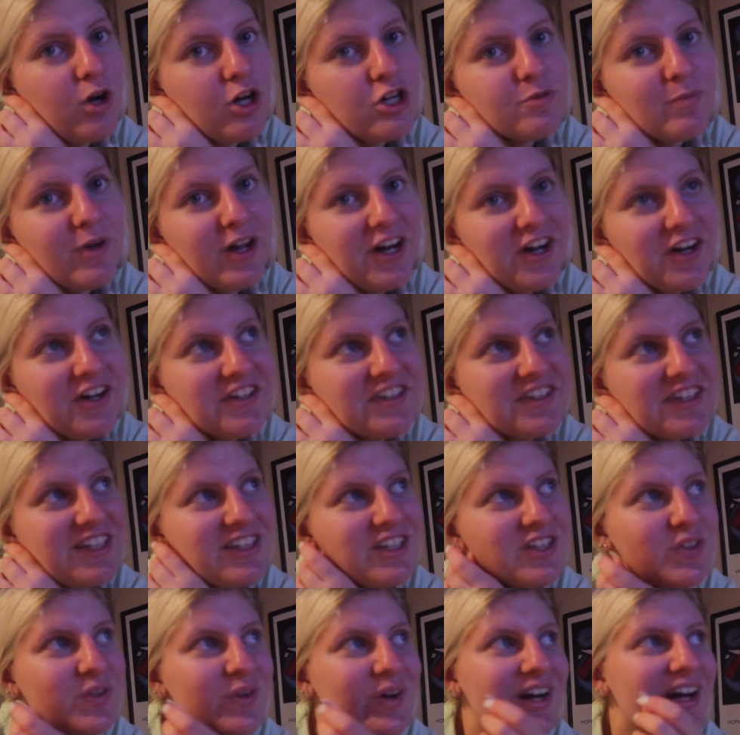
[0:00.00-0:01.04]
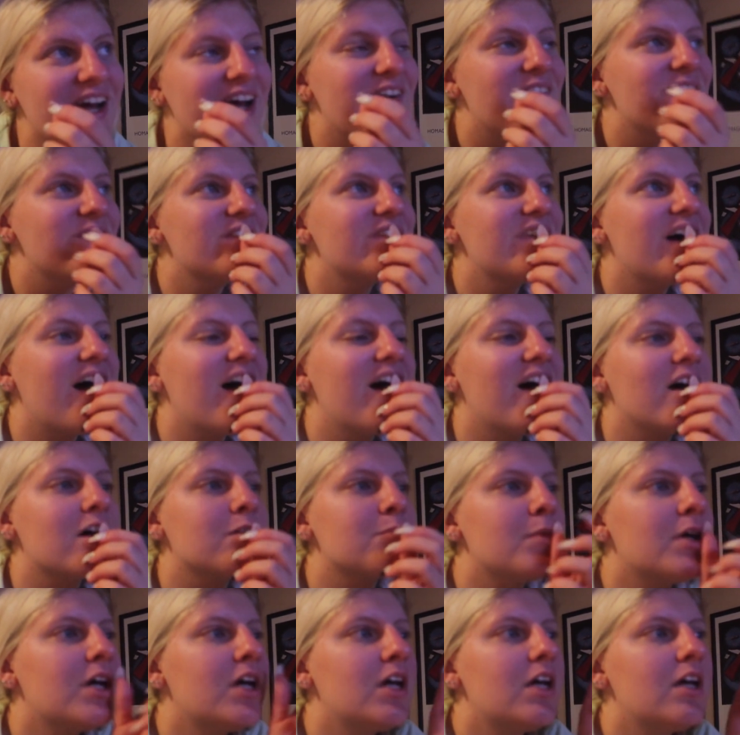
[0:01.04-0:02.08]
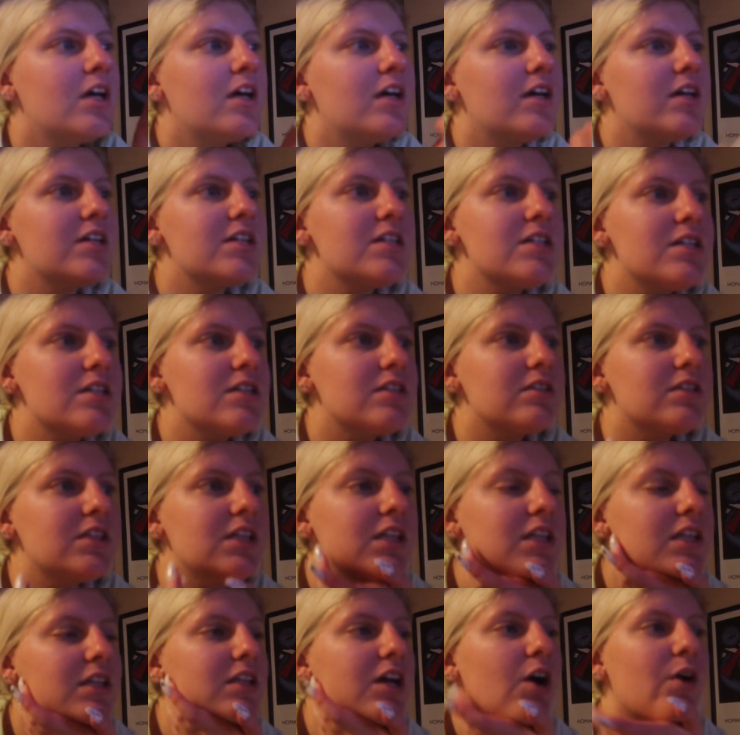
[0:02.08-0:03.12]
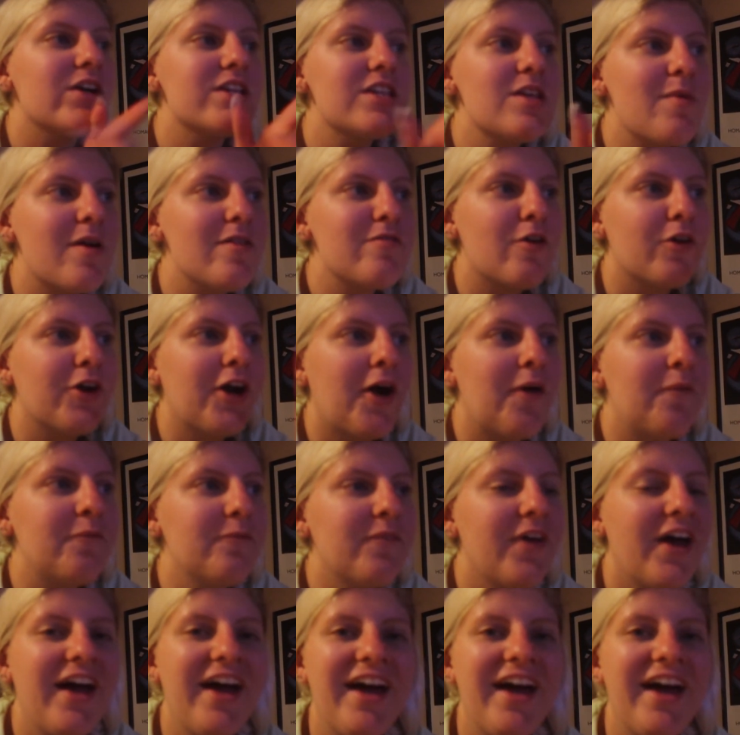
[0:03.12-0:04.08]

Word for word: wash my hair and get the chlorine out. But oh, I see my phone now.